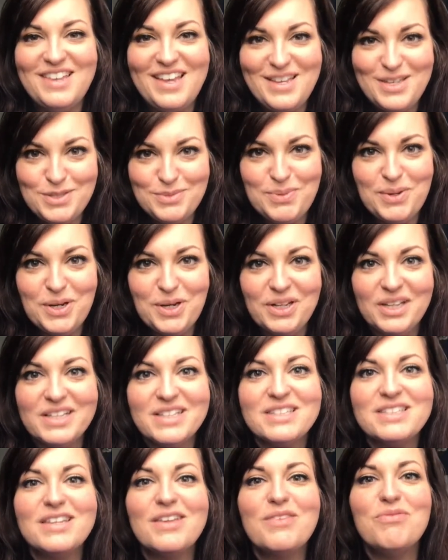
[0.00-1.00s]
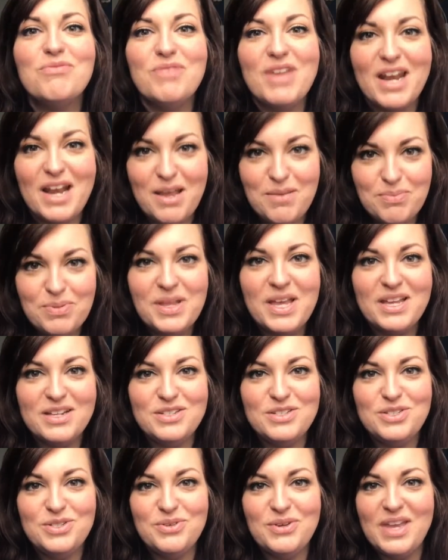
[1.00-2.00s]
experience that I plan
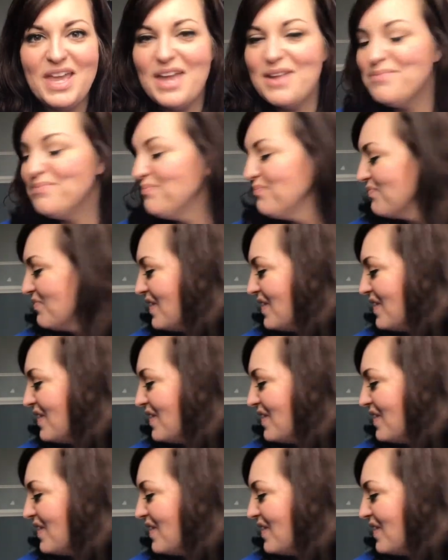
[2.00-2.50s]
to do again.